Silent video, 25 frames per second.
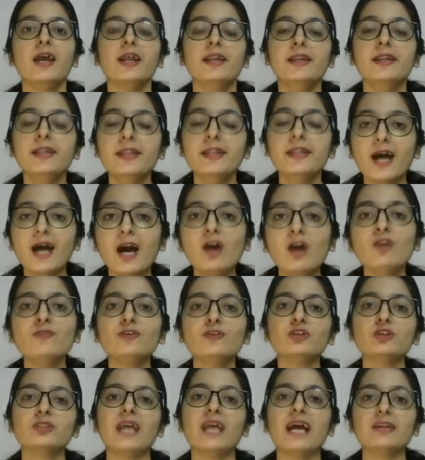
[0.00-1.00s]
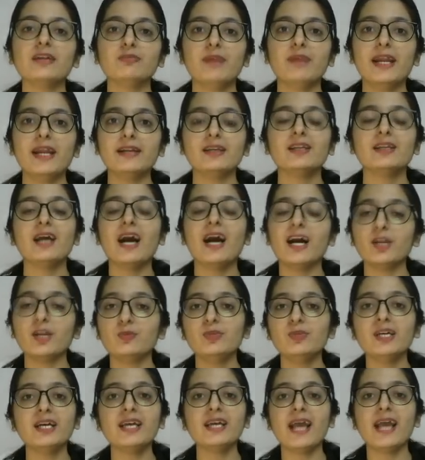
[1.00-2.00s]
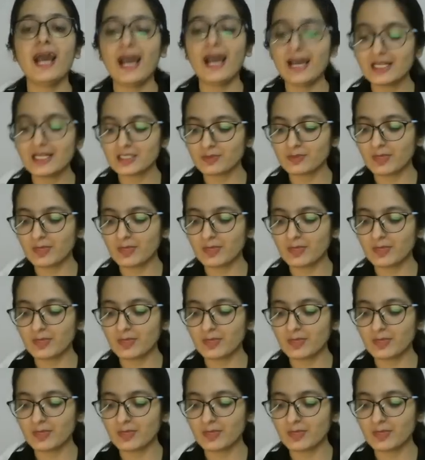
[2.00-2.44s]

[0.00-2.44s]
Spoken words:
Now for that matter, RBI has